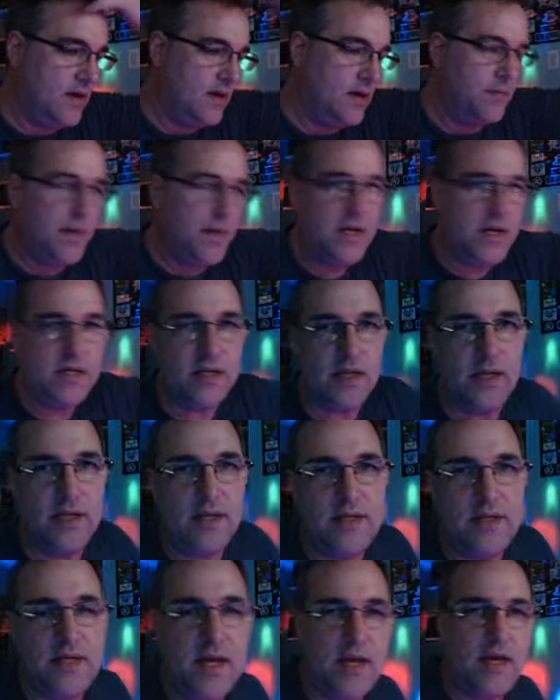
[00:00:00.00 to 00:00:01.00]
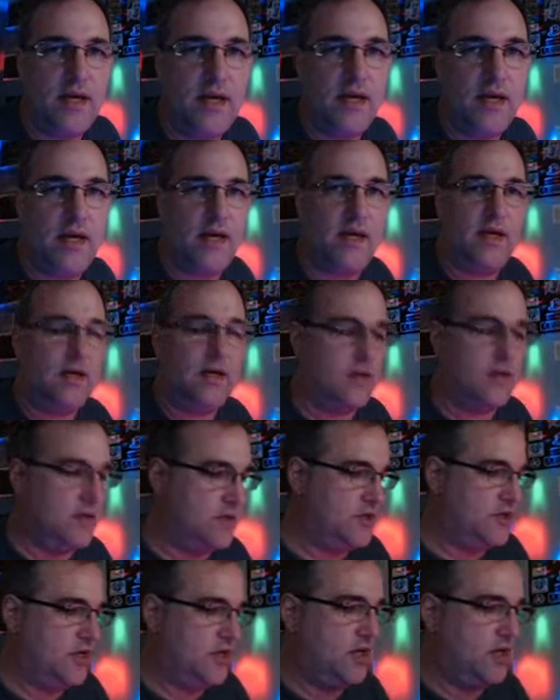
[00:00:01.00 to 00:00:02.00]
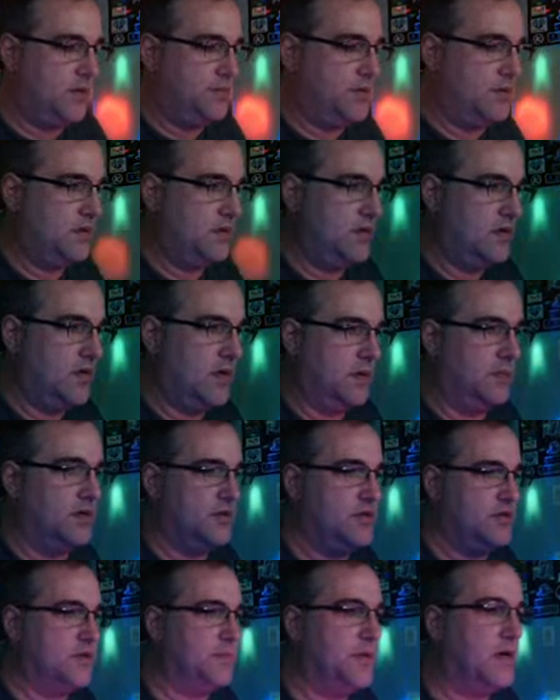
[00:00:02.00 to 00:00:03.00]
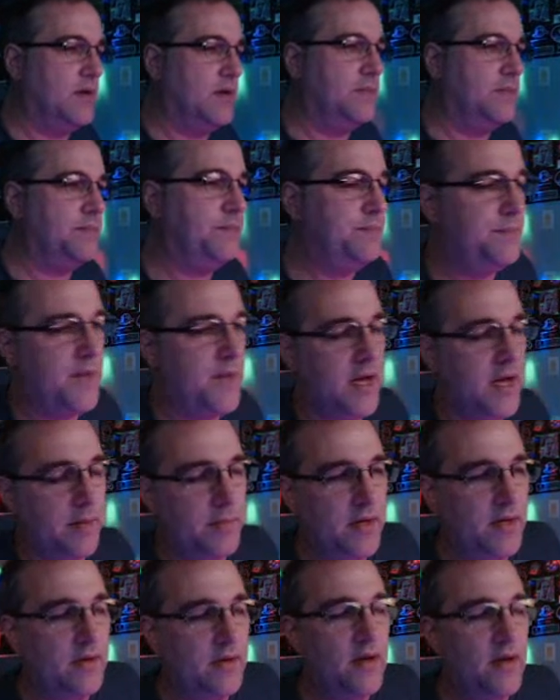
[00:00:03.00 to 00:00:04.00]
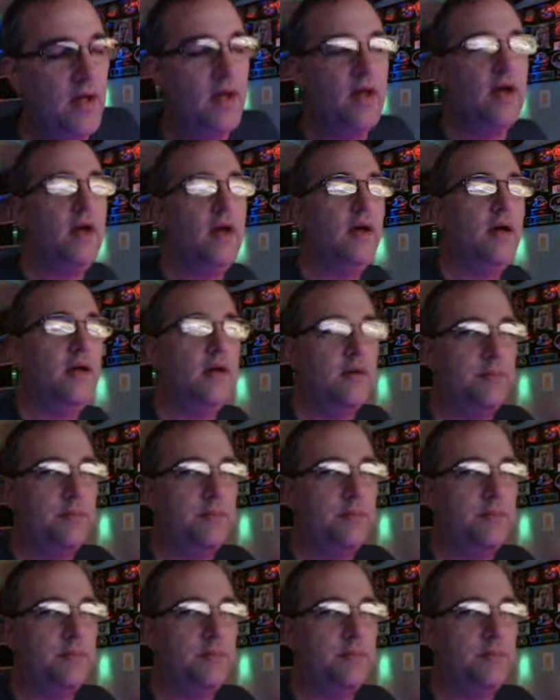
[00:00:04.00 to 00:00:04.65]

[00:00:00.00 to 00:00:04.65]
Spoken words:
basically taking a chip. I'm going to jump out of Pac-Man. You're